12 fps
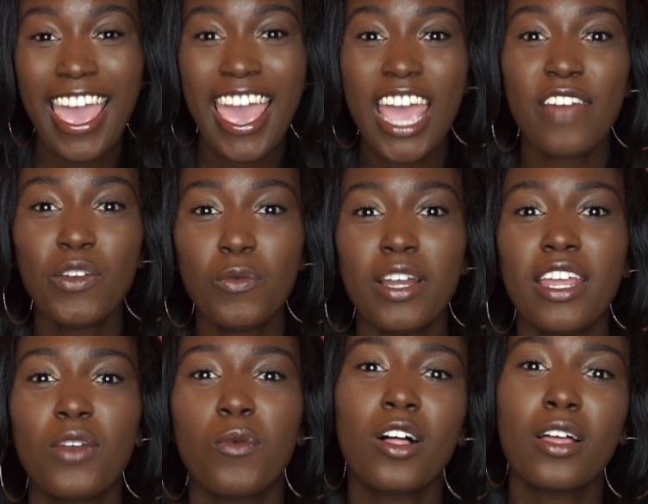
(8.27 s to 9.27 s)
Hey everyone,
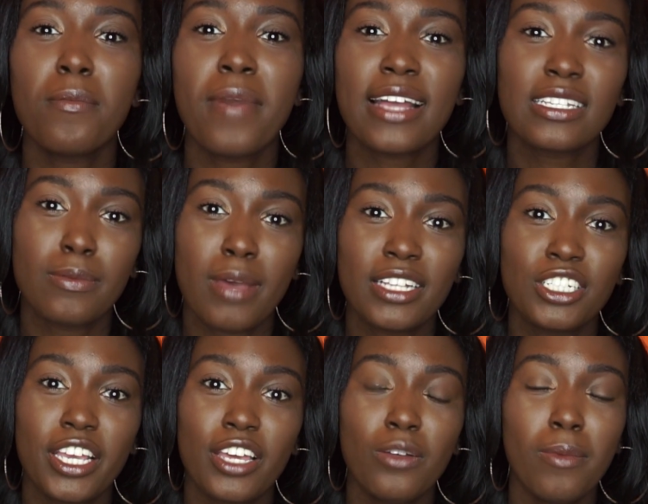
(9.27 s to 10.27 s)
and welcome back to my
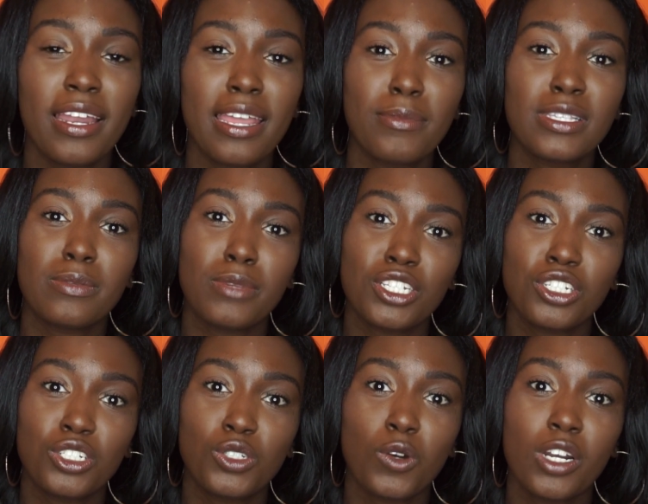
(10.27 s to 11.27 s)
channel. My name is
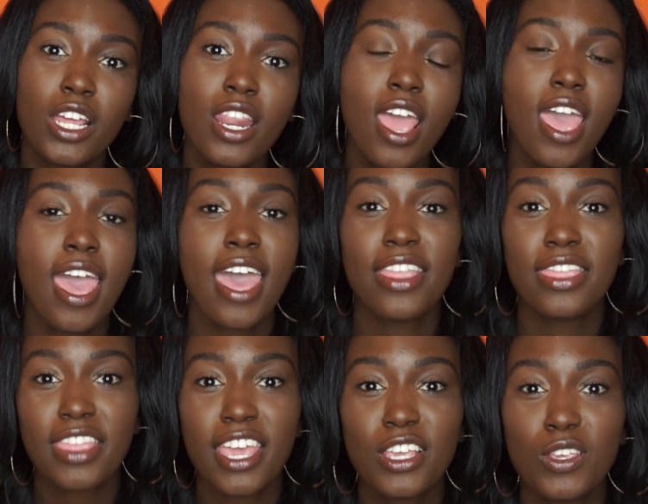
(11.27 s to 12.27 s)
Misha Jordan, and
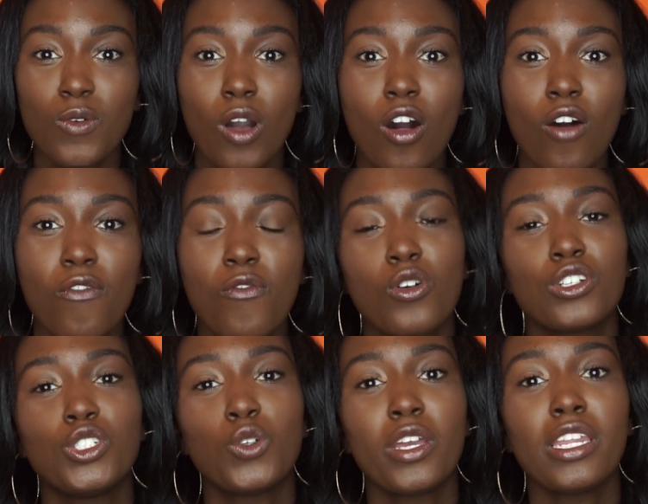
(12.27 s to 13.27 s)
thank you all for
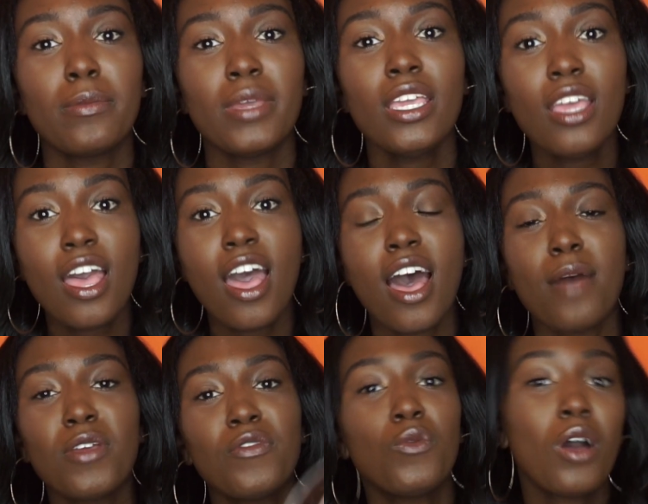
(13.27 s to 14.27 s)
joining me.
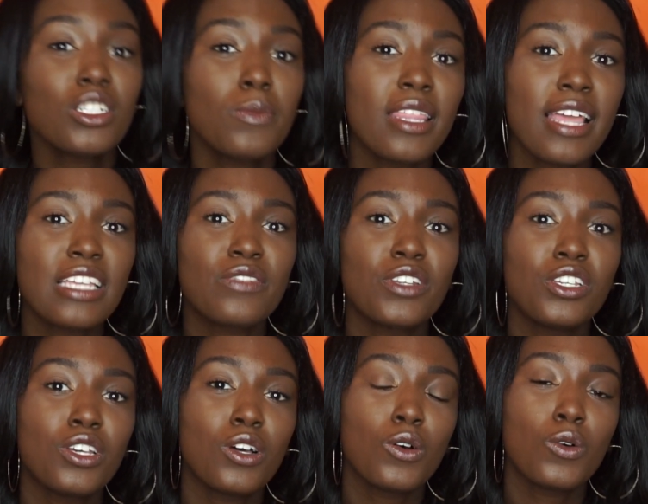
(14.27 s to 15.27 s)
If you watched my last
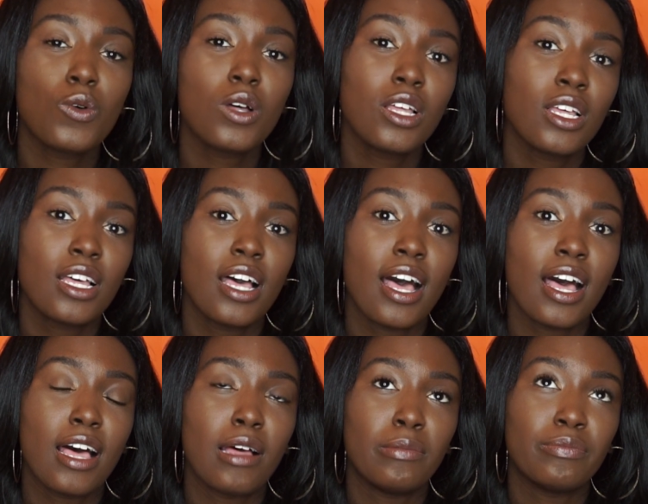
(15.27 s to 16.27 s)
video
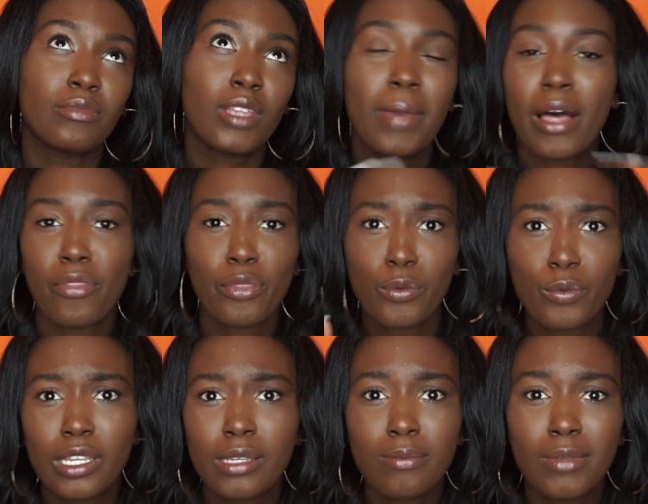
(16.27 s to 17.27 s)
about
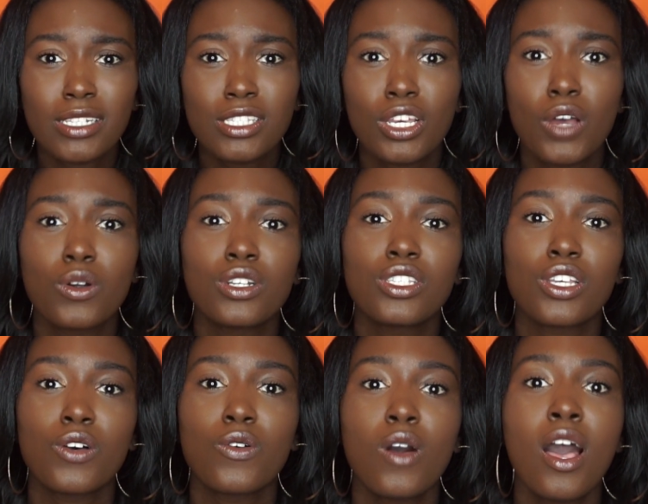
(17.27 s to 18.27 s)
3 months ago or
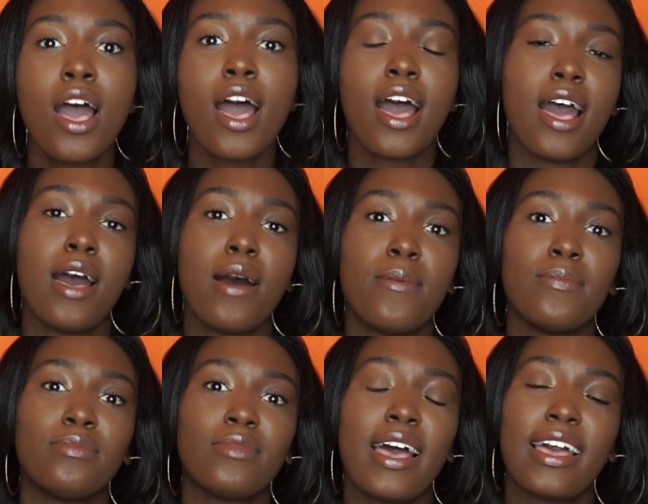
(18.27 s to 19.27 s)
so,
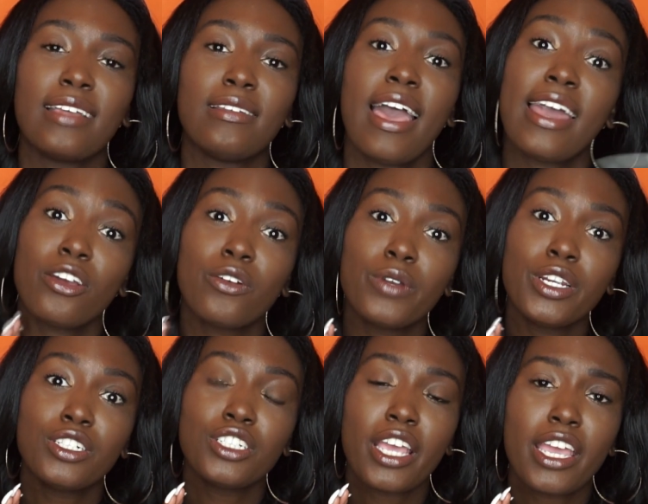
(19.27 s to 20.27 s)
I had a
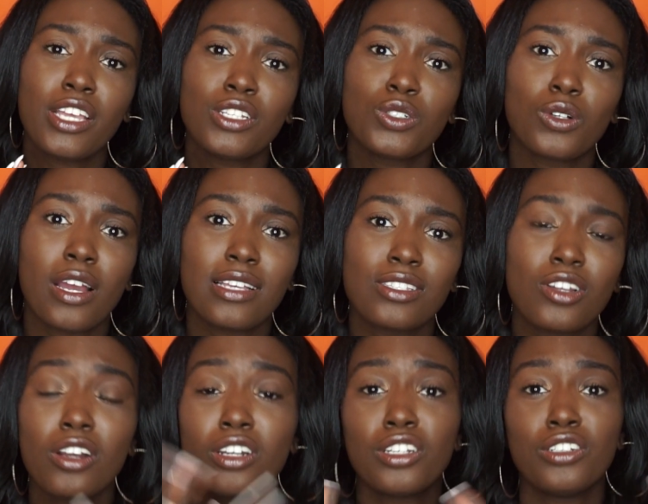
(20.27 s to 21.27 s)
career change, or I
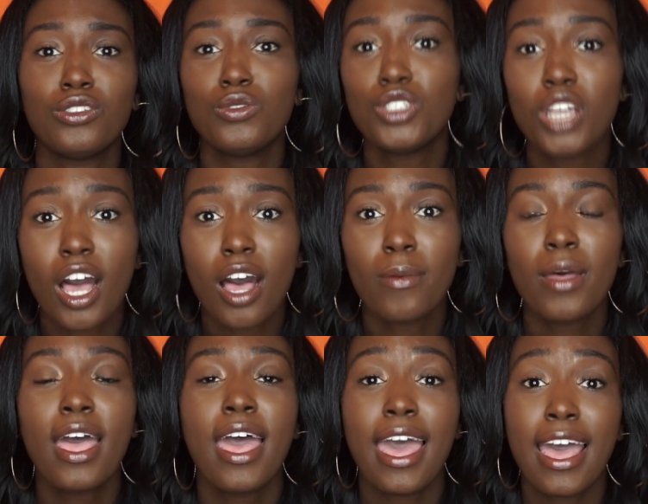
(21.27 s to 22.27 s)
started a new job
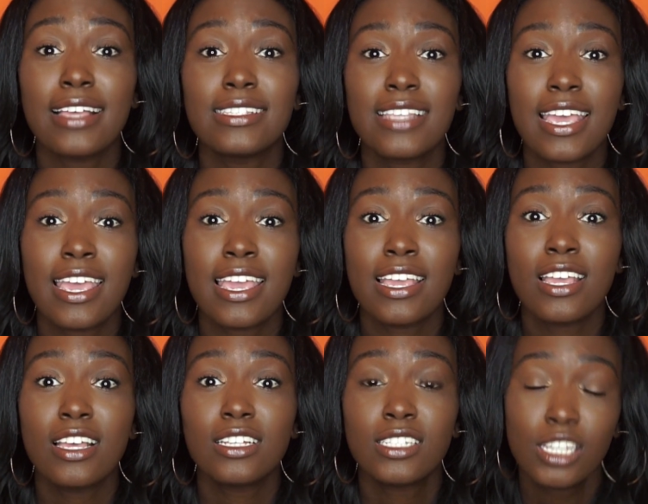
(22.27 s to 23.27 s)
as a
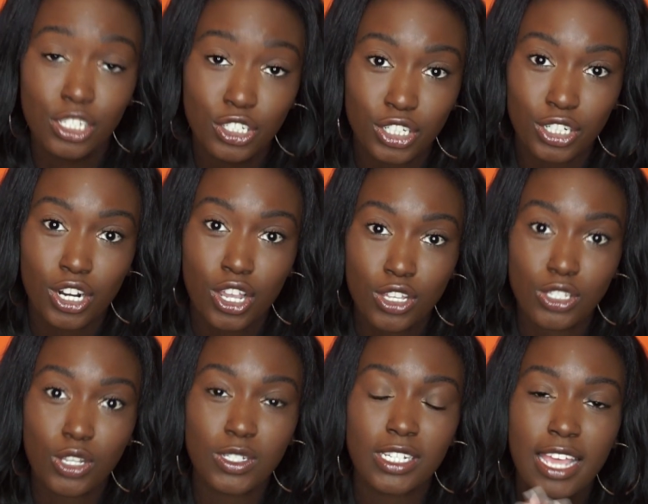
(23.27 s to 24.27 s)
teacher.
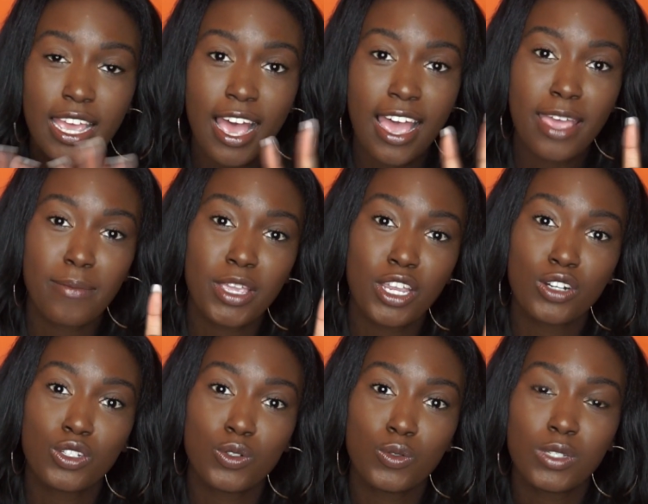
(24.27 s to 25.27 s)
So today I am here
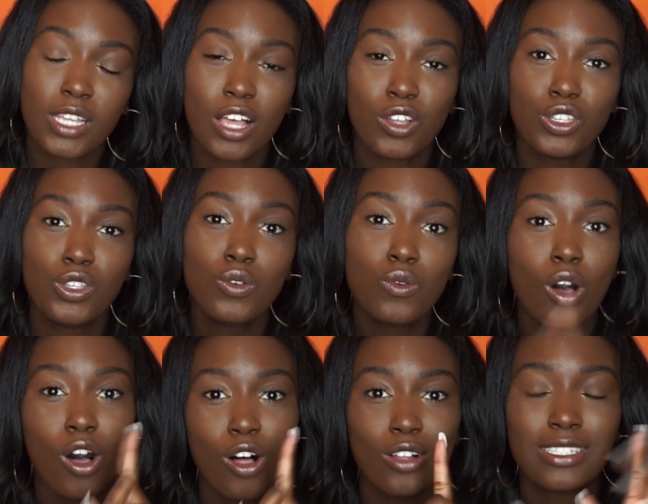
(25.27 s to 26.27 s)
to tell you
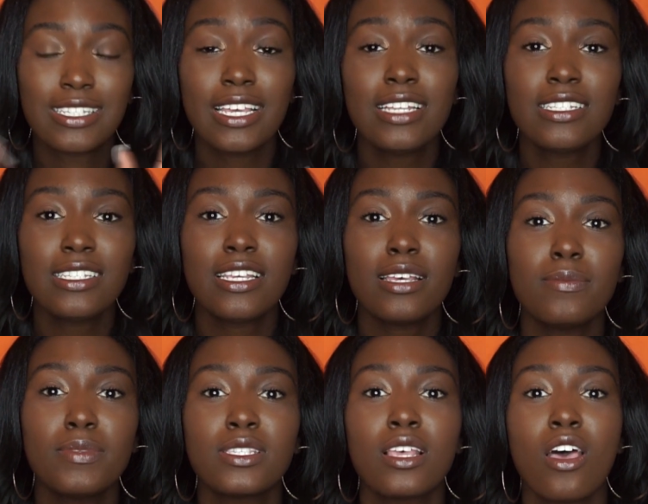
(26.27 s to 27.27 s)
all 10
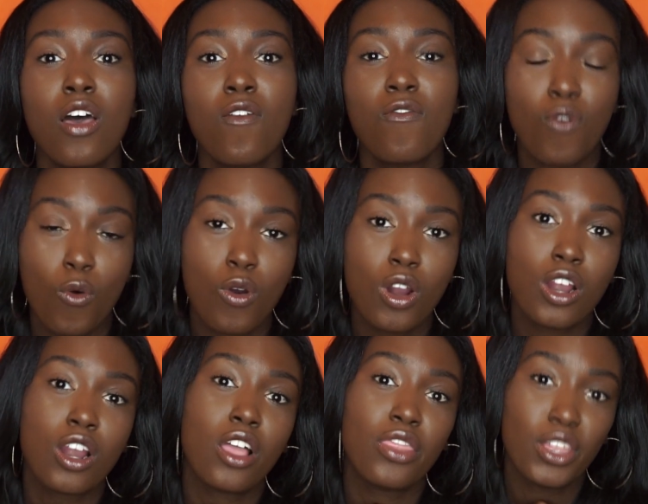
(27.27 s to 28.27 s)
tips
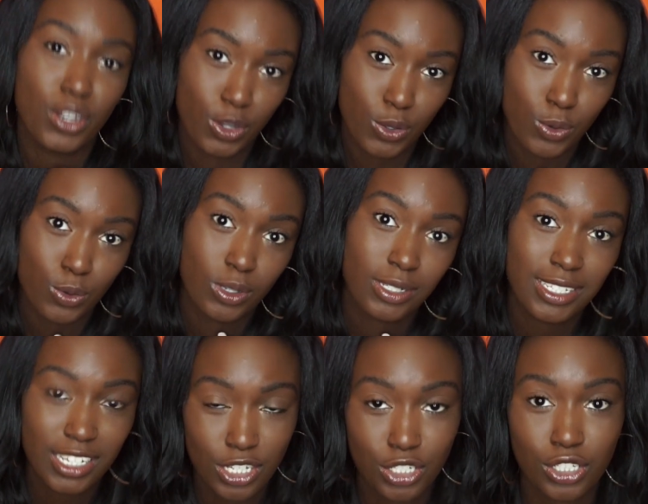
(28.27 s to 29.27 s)
for the new
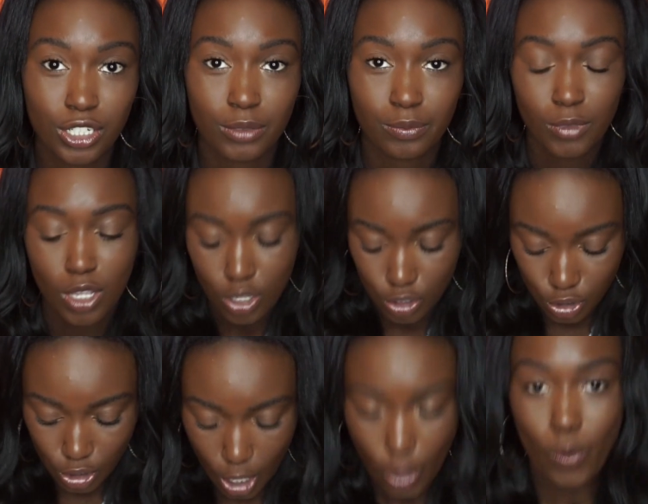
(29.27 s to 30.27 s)
teacher.
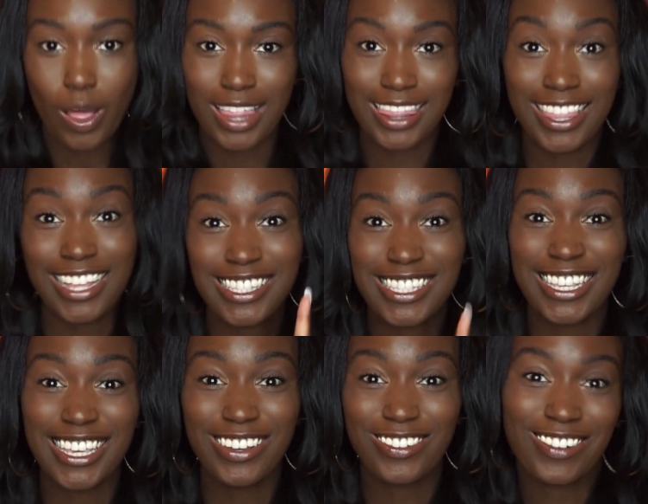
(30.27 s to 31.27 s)
So let's
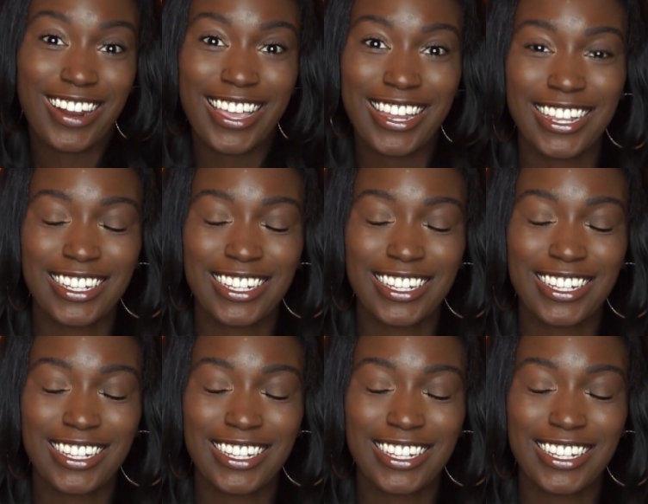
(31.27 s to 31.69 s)
get right